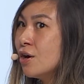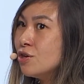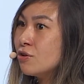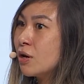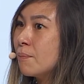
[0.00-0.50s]

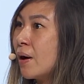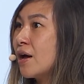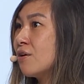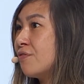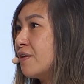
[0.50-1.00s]
you can buy
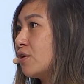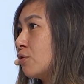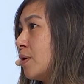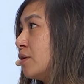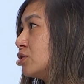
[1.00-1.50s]
your favorite
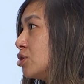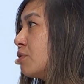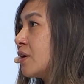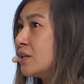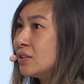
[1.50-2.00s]
creators
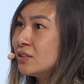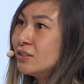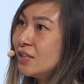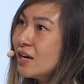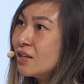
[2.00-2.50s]
tokens and
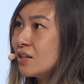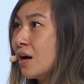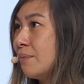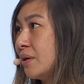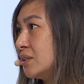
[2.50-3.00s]
stake
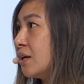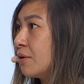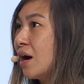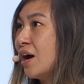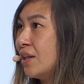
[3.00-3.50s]
them
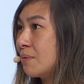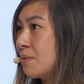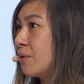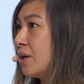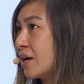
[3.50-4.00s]
etc and like
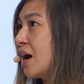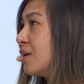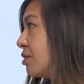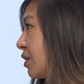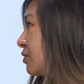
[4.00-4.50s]
people are like i
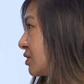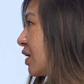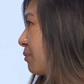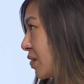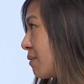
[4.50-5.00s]
don't
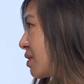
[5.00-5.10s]
understand what that